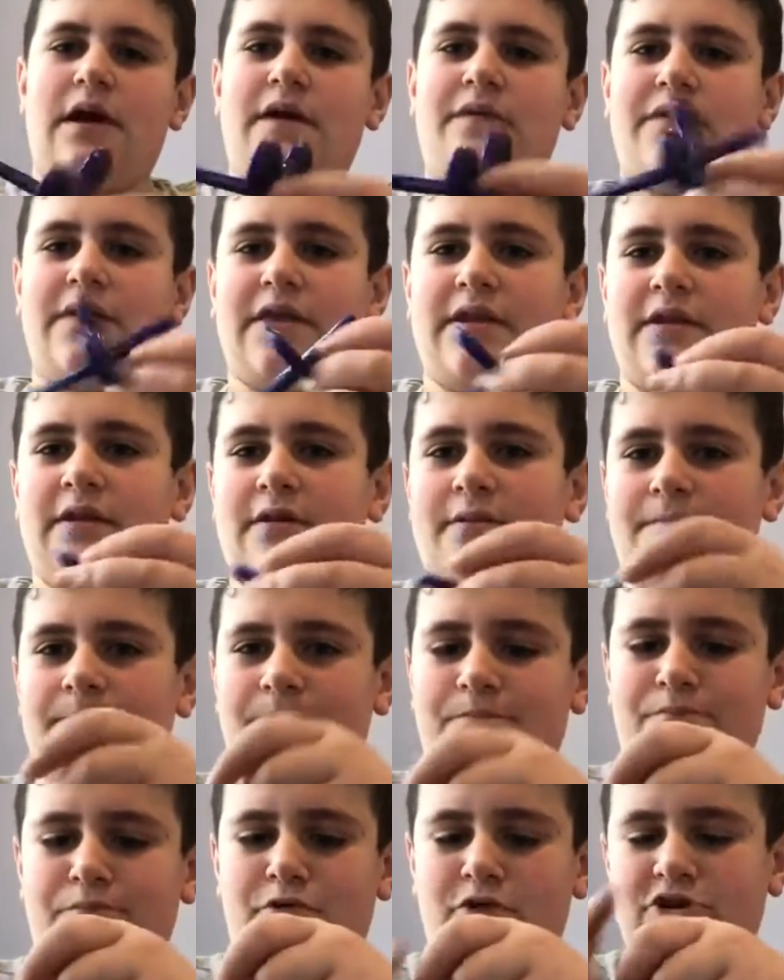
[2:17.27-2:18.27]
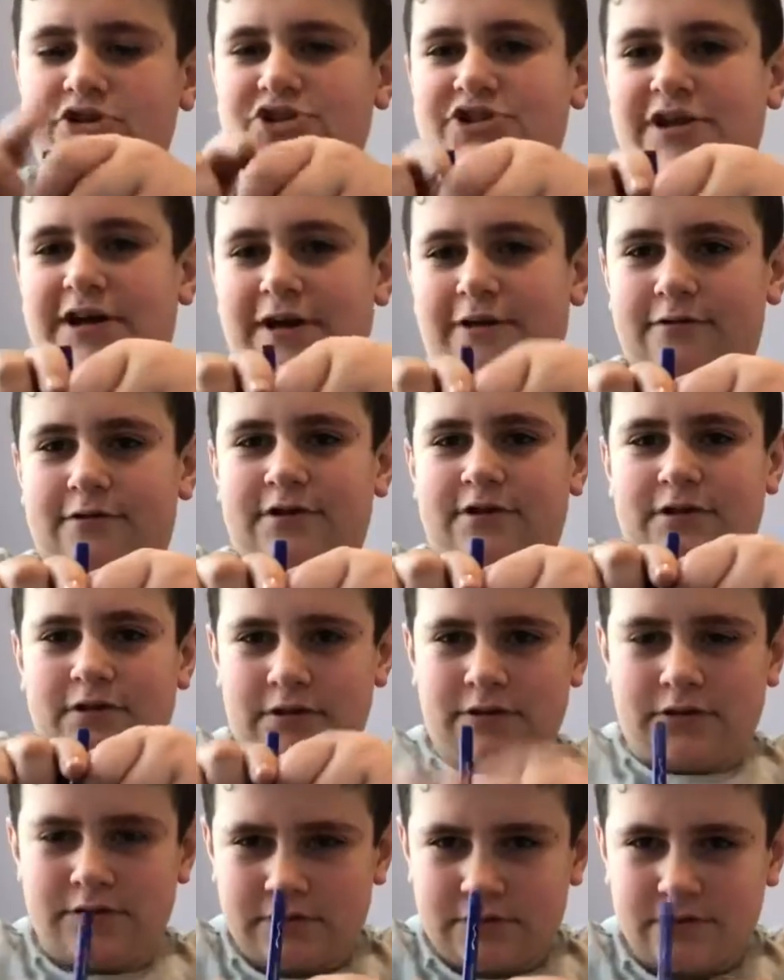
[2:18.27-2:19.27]
and then push down,
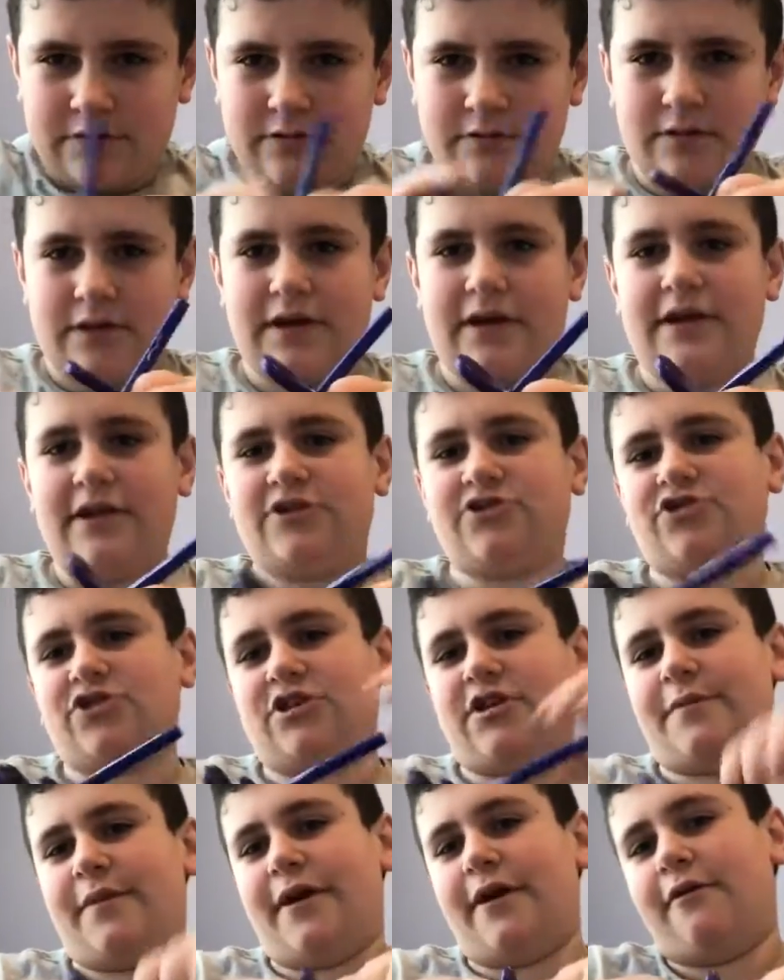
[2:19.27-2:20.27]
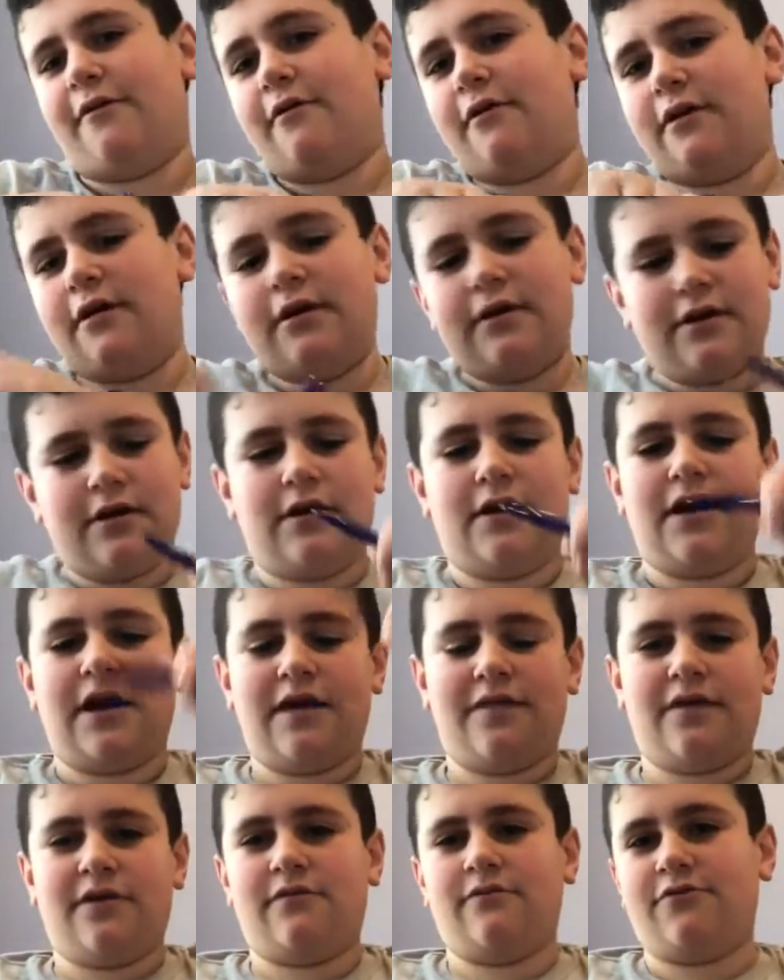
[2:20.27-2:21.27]
and it should come out,
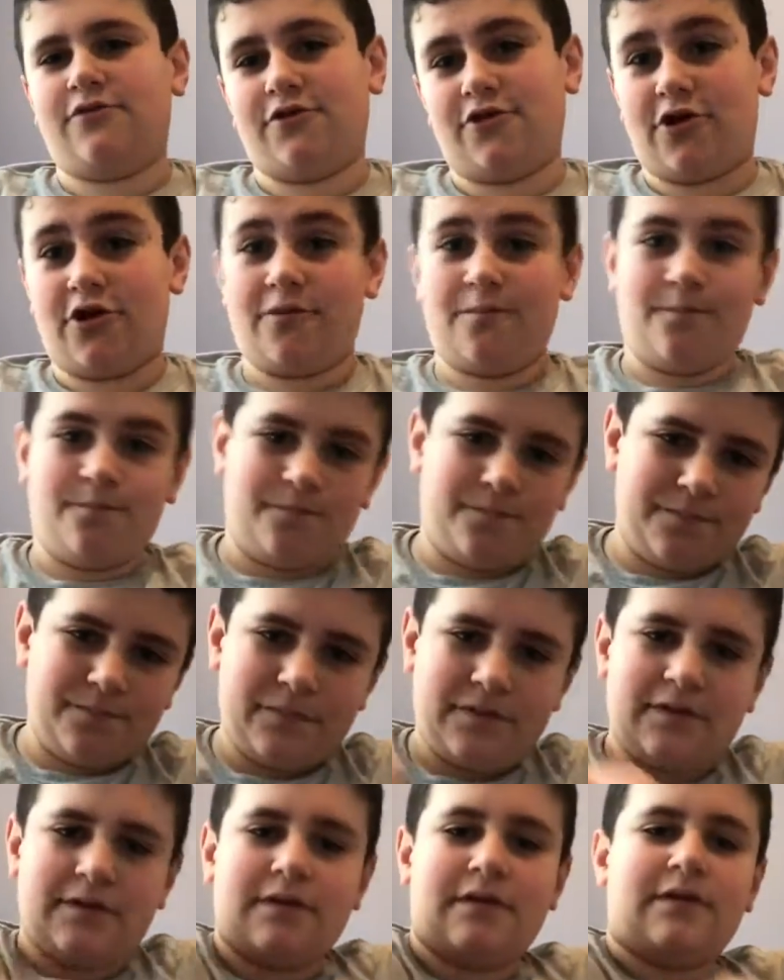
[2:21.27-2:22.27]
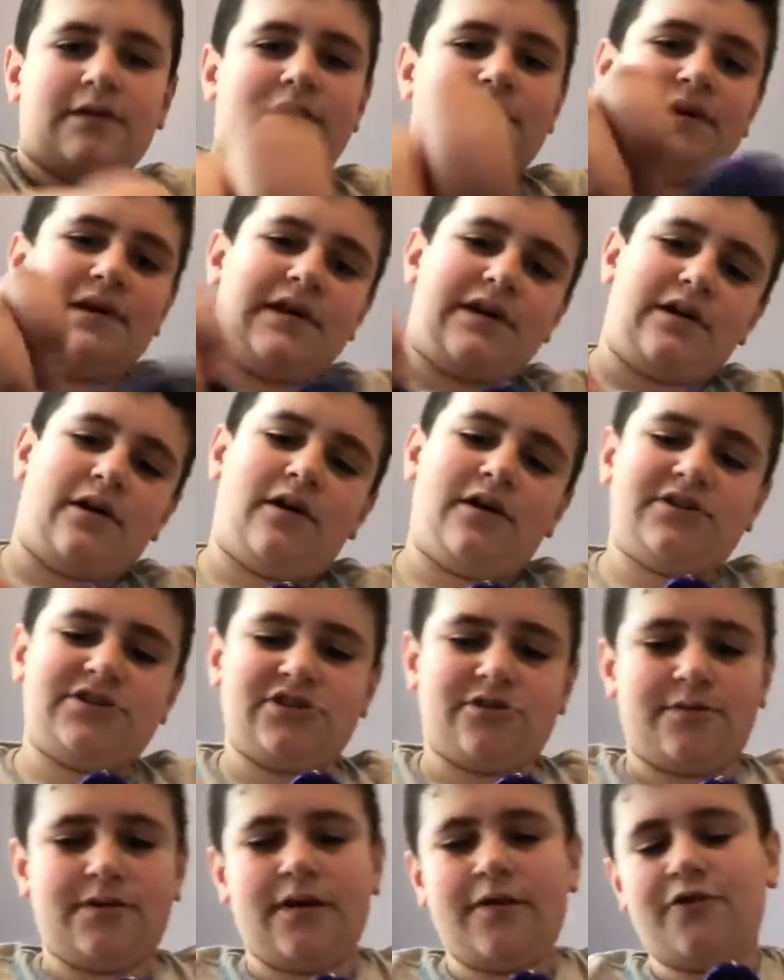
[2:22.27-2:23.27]
and then you're good. And
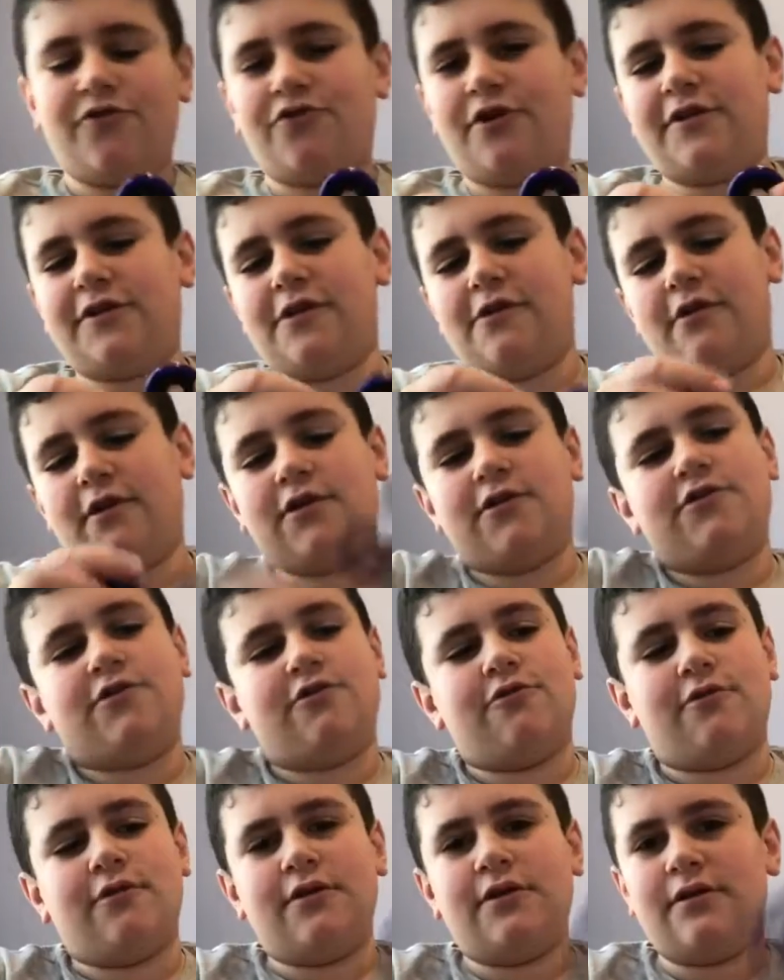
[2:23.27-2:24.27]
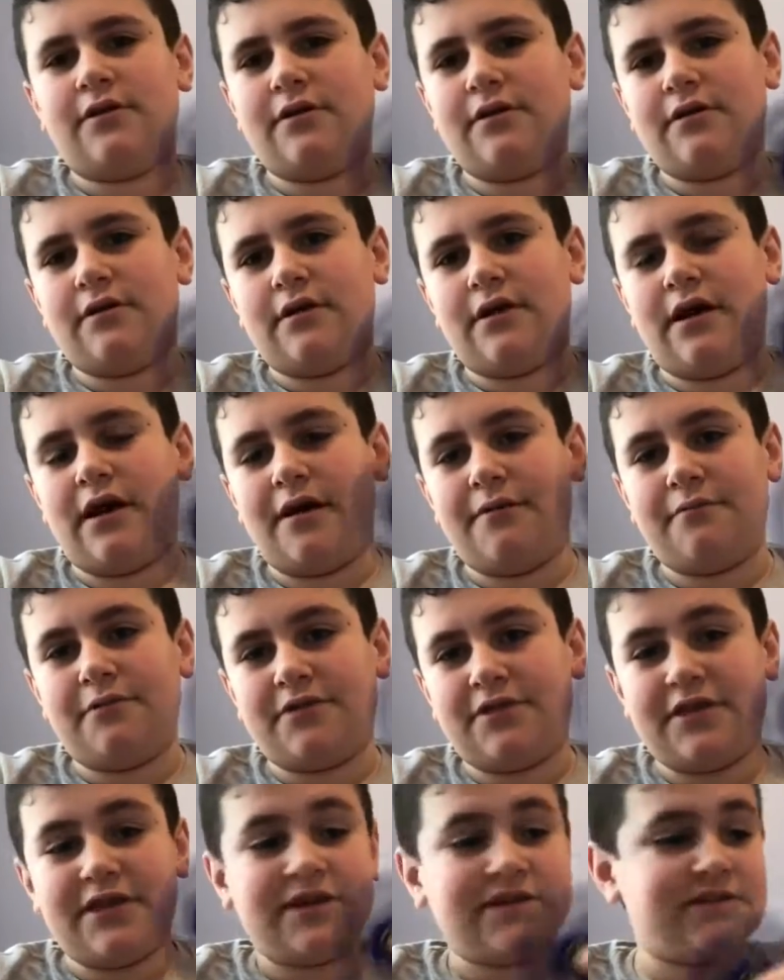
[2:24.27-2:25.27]
also another trick that you can do um,
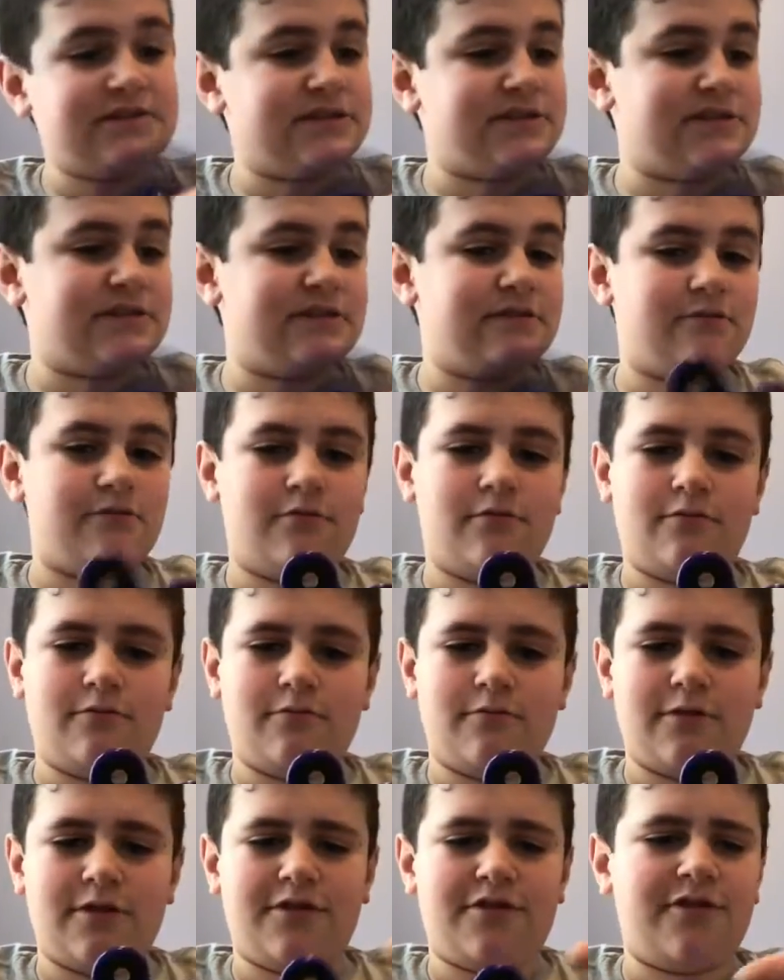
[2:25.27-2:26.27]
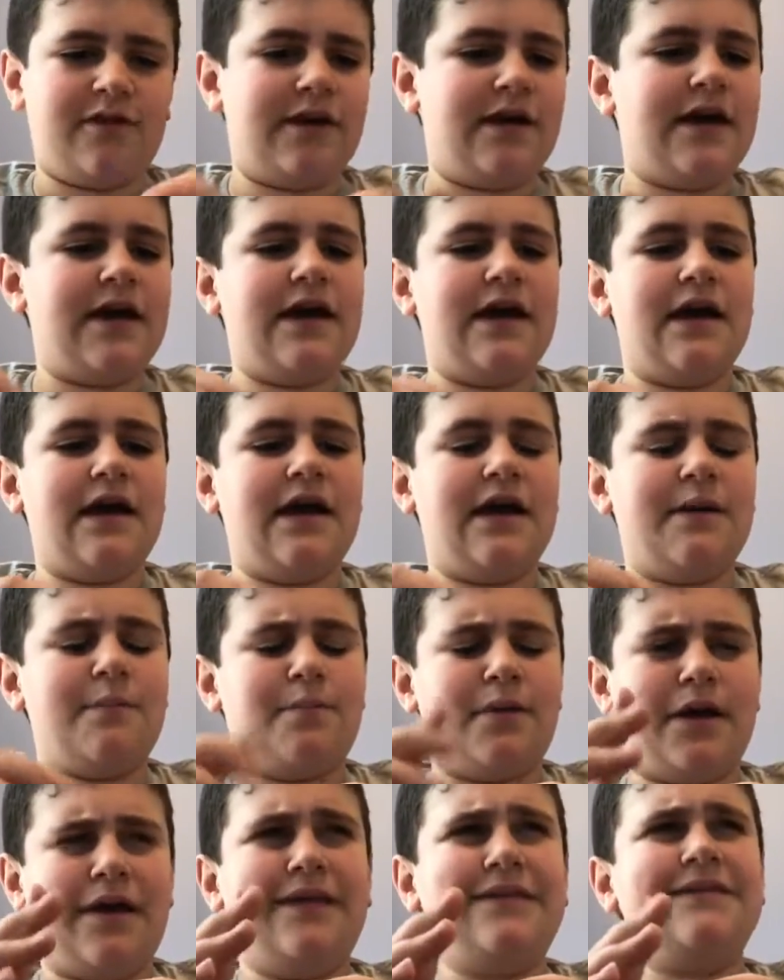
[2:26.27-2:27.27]
with this, with a
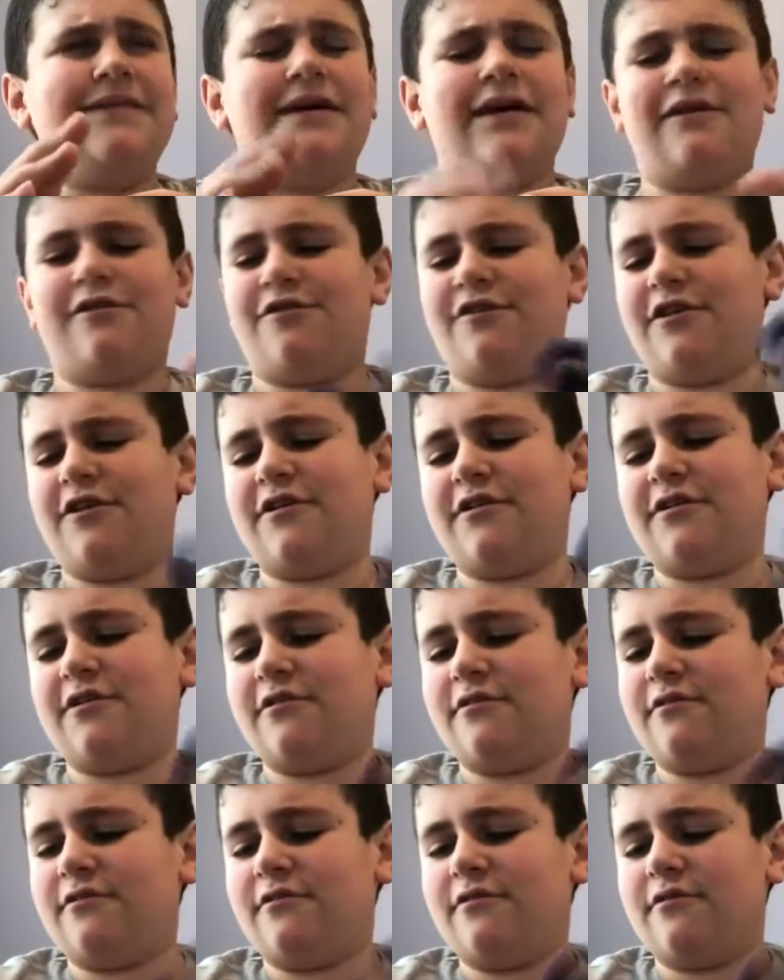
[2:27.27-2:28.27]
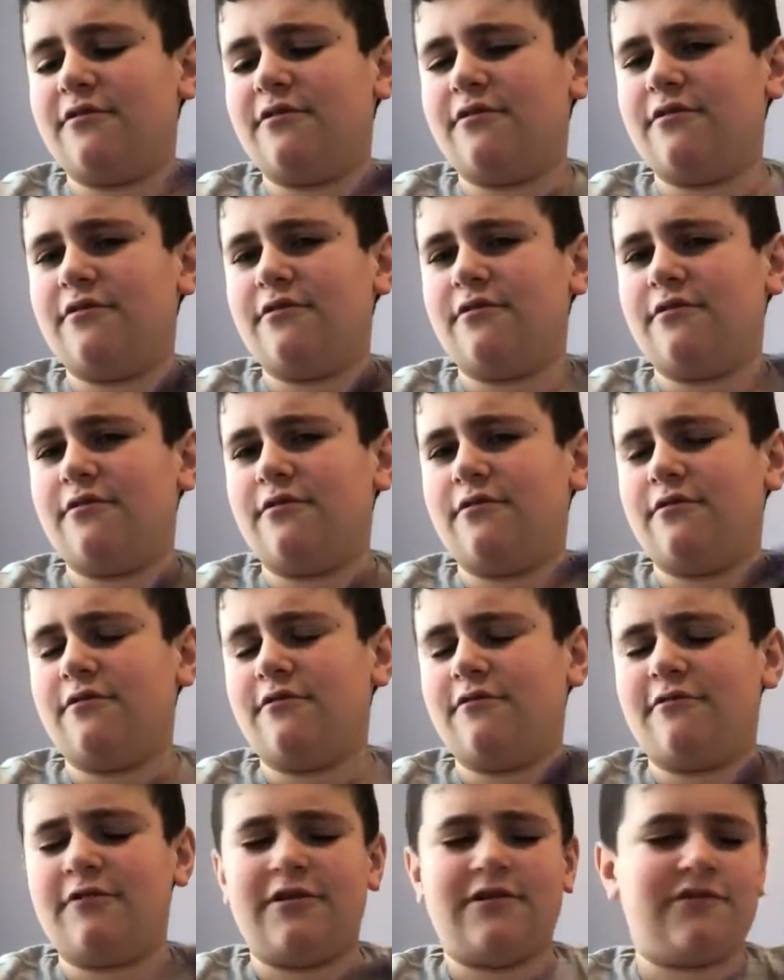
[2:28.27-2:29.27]
pen, I think.
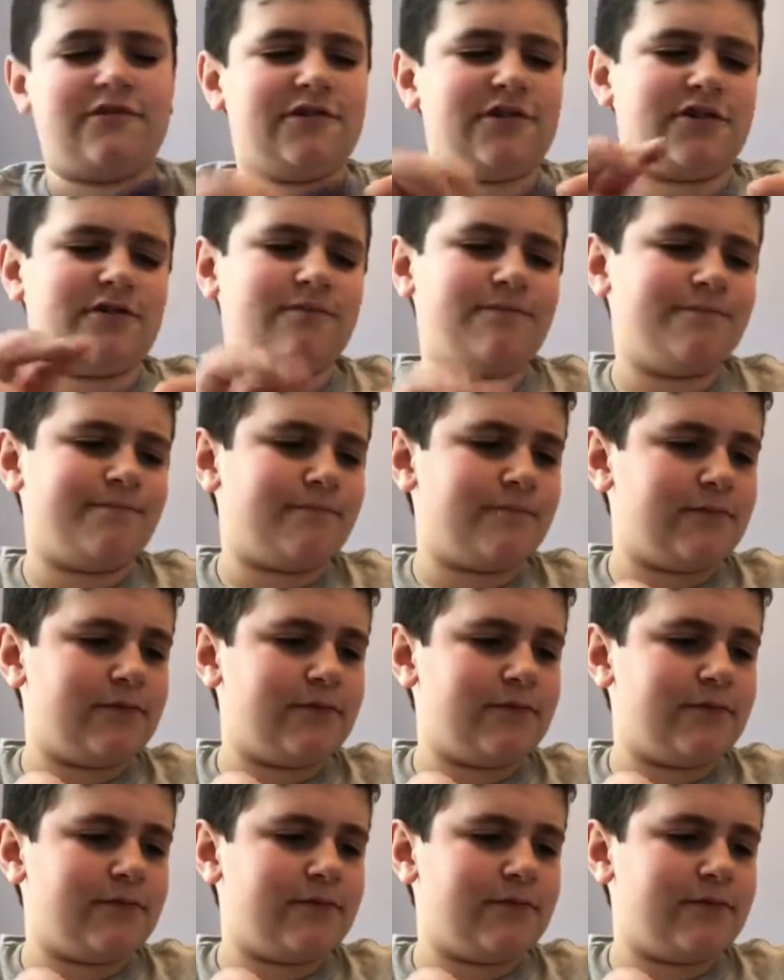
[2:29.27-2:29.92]
Wait a second.